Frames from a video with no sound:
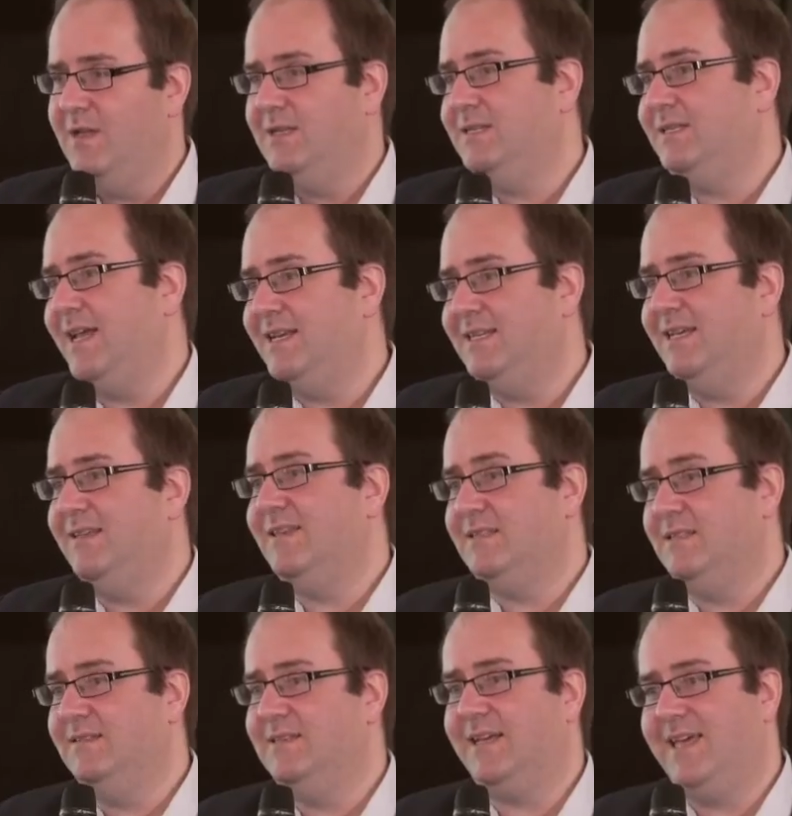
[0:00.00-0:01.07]
stating
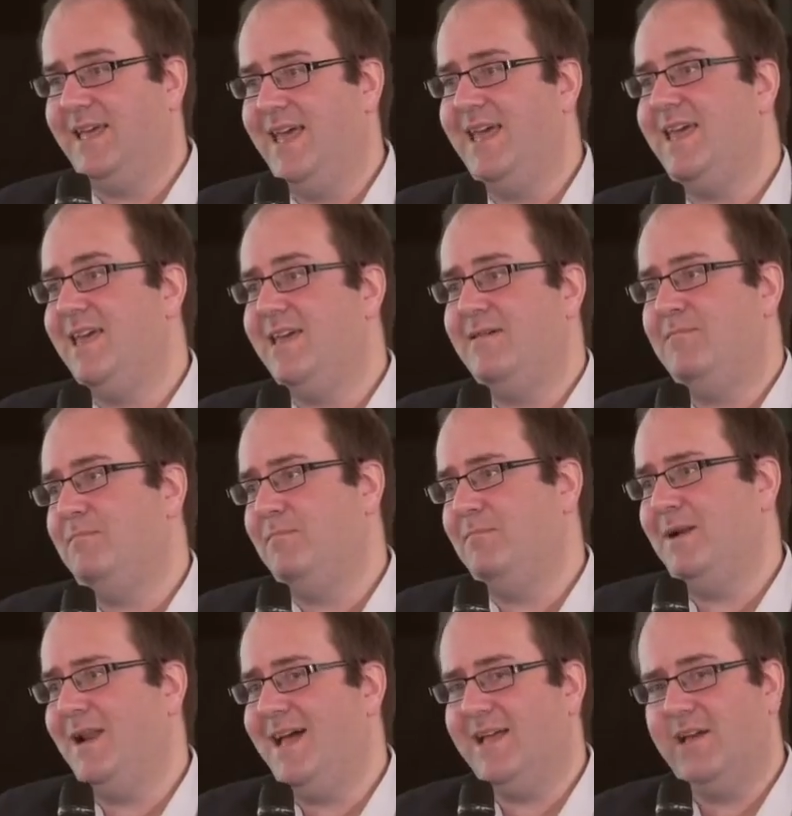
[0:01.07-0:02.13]
this as a key
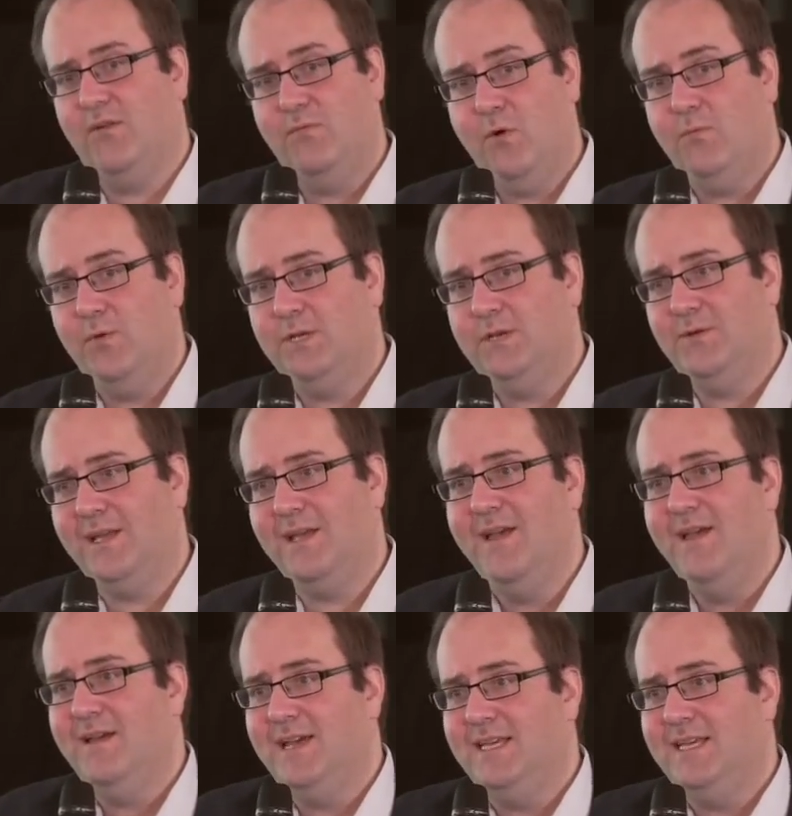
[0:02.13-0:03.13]
plank of what we're doing